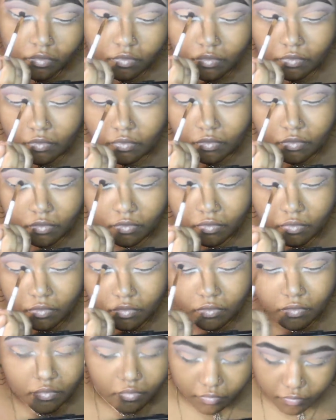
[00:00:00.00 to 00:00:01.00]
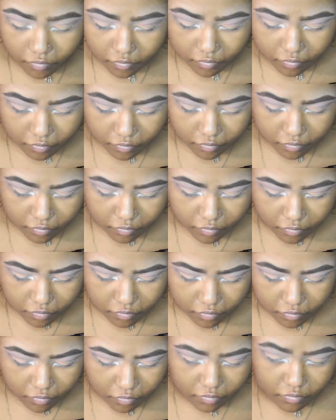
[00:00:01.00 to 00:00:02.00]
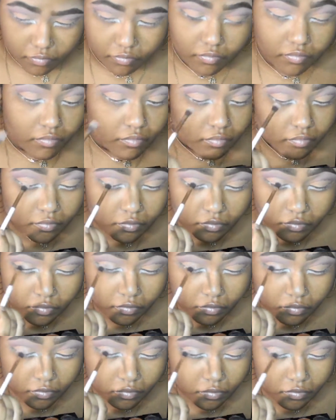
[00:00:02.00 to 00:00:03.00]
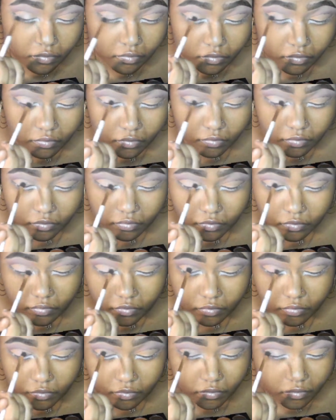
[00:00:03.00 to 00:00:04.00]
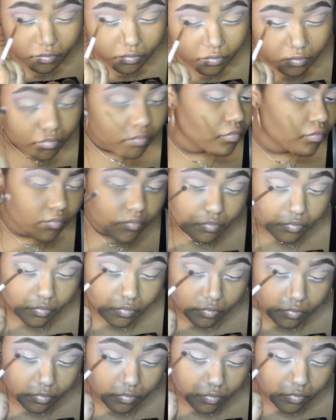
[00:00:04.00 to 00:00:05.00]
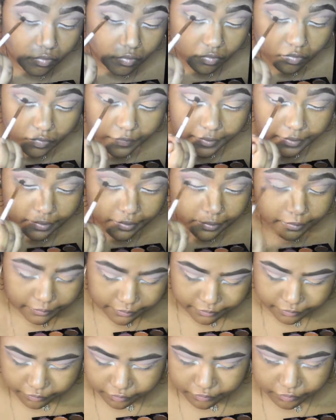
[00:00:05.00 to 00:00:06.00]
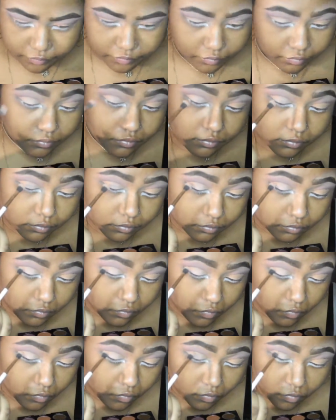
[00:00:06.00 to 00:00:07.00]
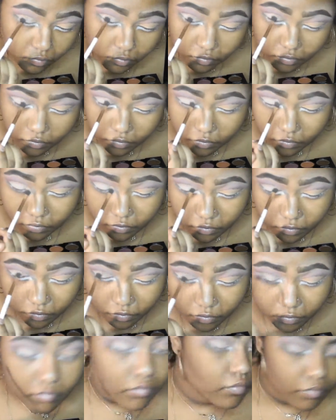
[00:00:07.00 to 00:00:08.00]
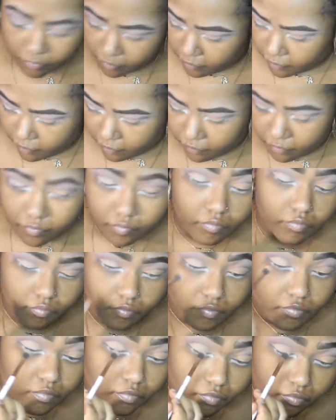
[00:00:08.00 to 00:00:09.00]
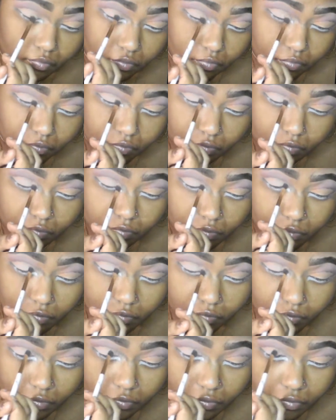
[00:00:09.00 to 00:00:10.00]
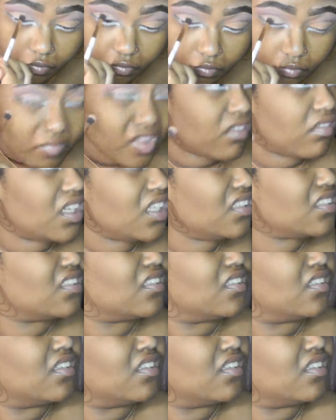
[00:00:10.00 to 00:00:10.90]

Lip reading: and use Sister, put Sister in right on top of Pinkity Drinkity, and like, yeah, and try and like just kind of like give it a